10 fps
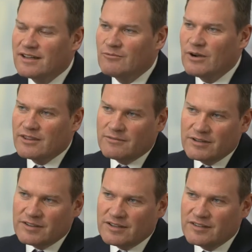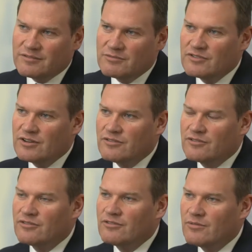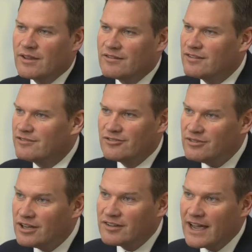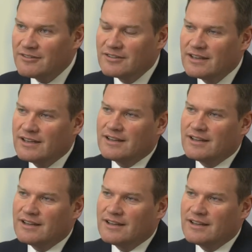whether we see some results or whether it's 2 years out.